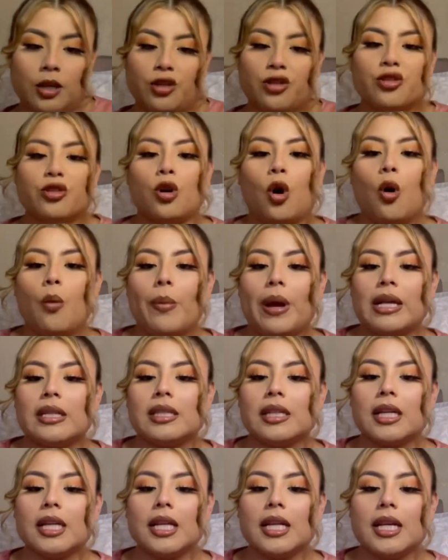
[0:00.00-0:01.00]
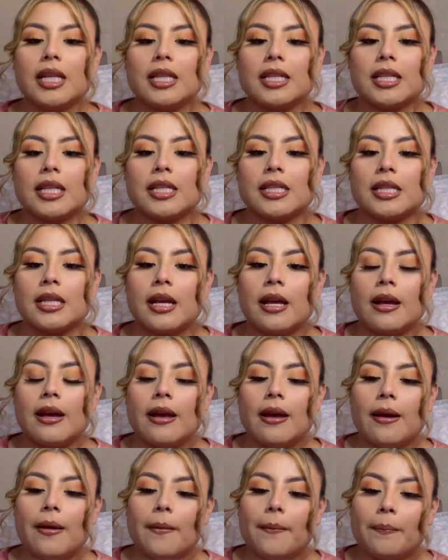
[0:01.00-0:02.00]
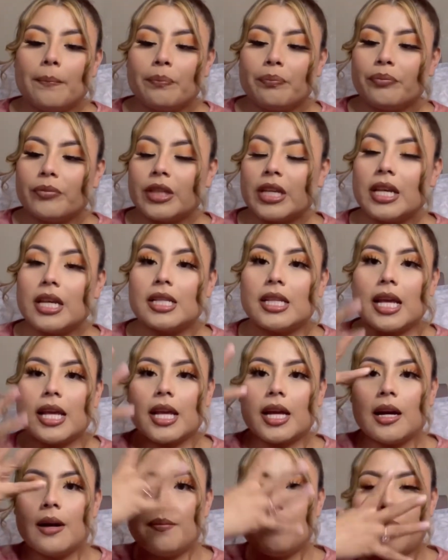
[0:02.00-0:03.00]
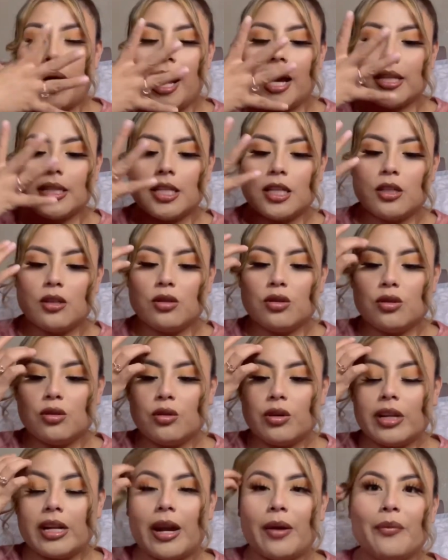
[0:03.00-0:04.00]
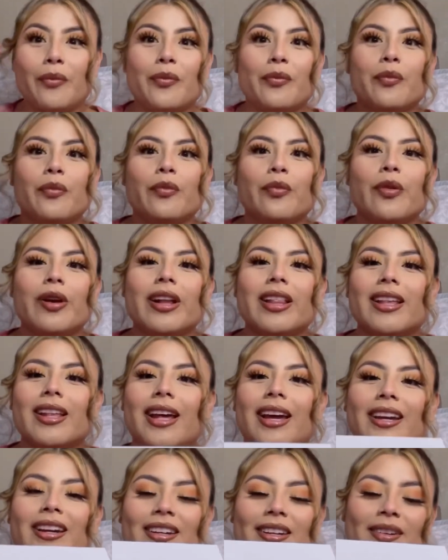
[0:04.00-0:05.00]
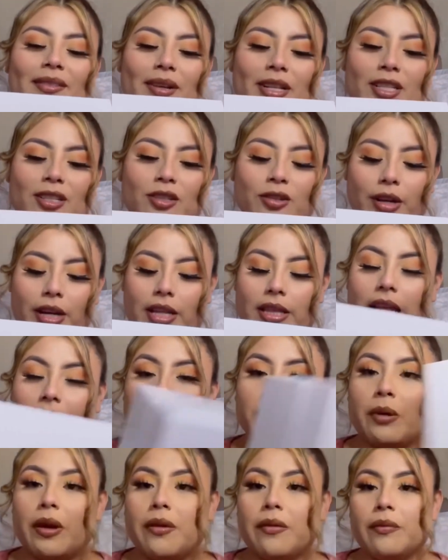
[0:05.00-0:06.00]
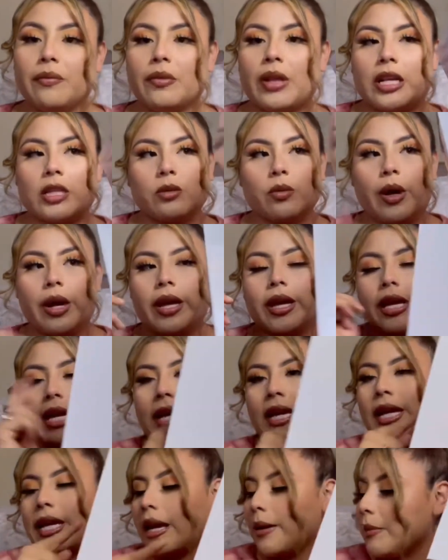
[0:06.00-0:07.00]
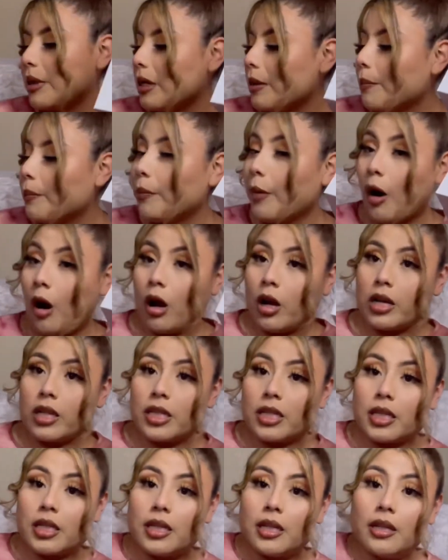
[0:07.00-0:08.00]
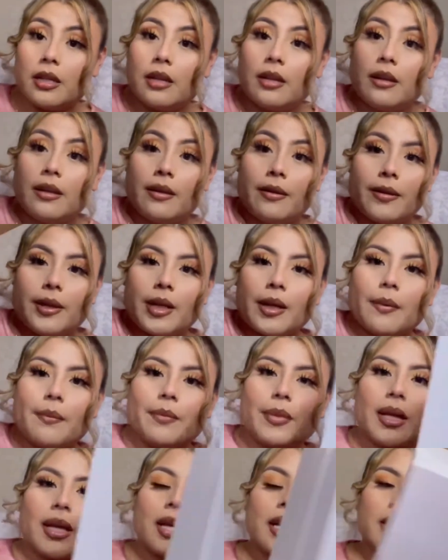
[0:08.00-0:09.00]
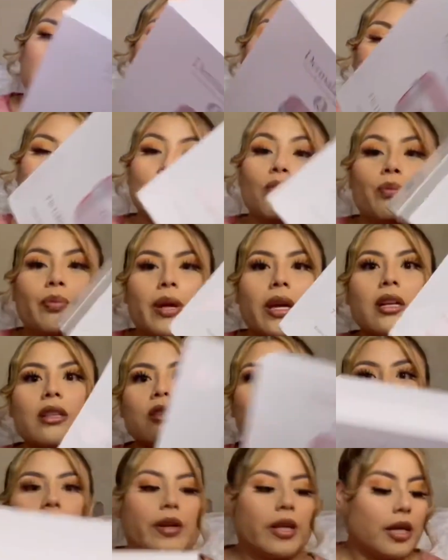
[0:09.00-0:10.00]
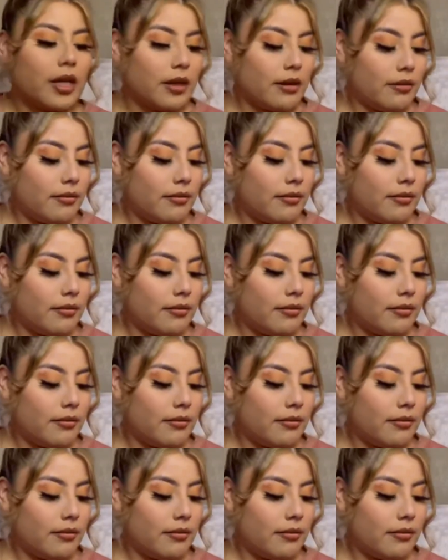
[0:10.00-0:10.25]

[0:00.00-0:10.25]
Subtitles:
So basically, this is like a mask that you do, and I really like couldn't wait to try it. That's why it came in a box, because it's too big to fit in